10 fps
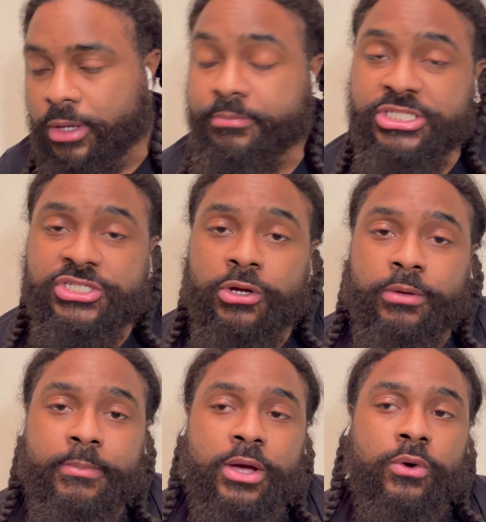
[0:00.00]
I'm gonna be talking
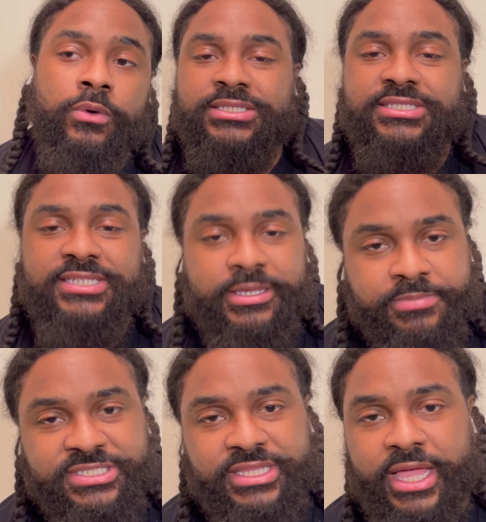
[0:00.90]
about
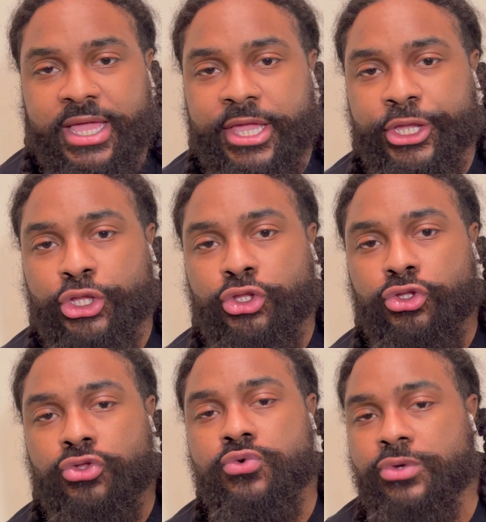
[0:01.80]
tips that
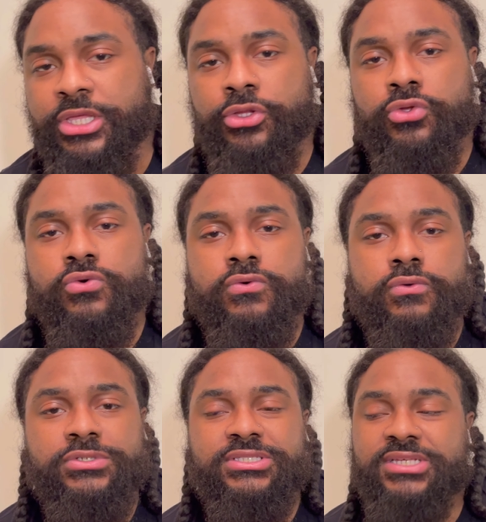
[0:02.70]
you can
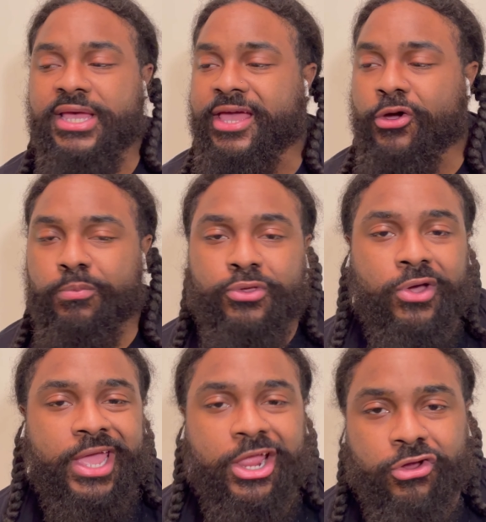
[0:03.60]
use to help your
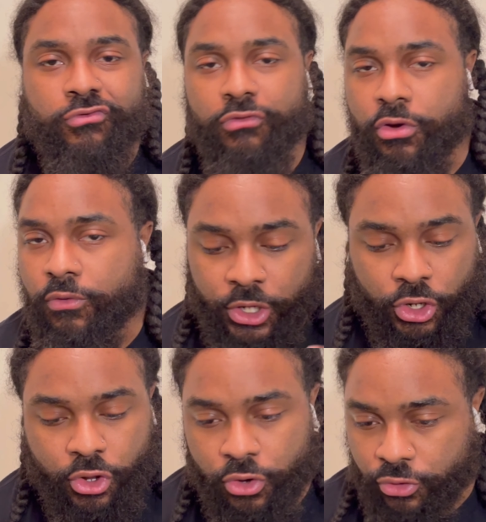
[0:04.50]
hair grow
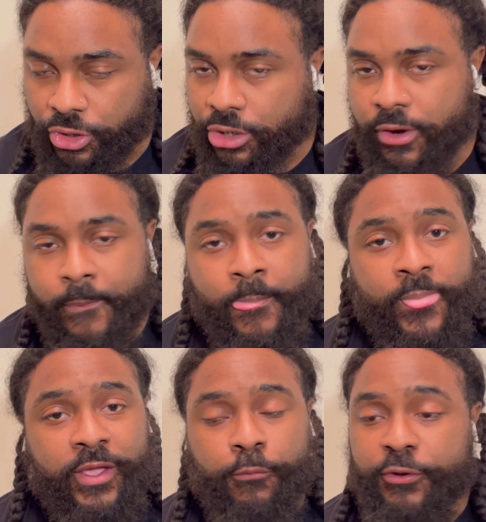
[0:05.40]
longer,
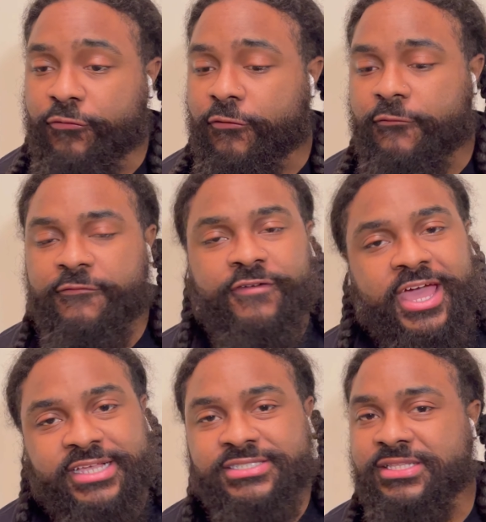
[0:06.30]
help it grow
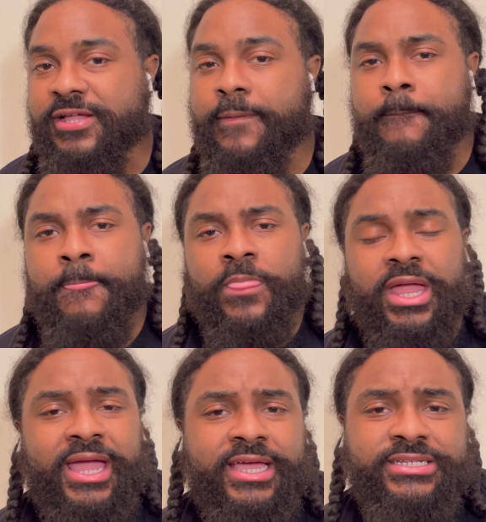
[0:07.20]
faster,
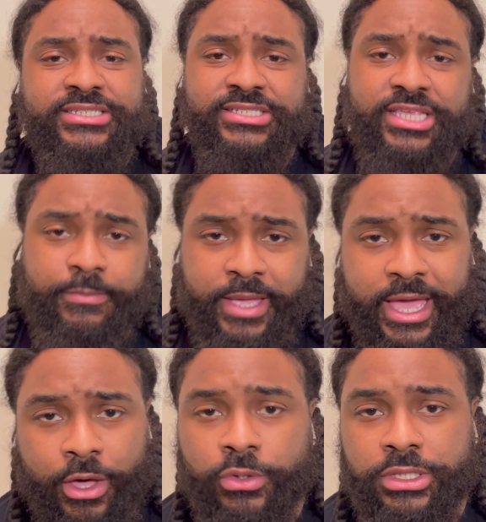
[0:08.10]
and just keep it
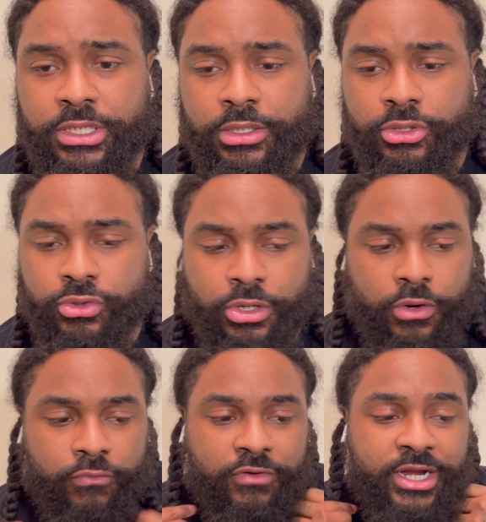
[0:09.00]
healthy. You
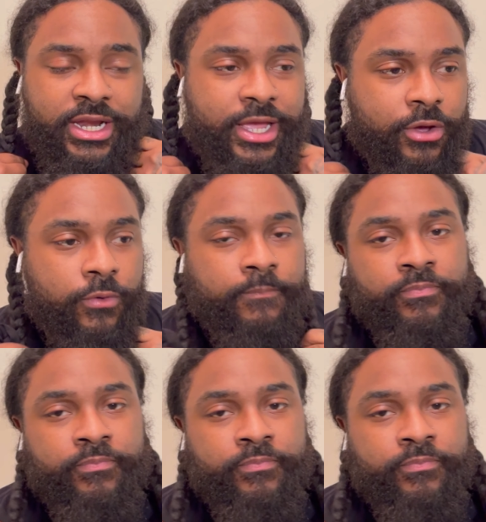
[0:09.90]
know, right now,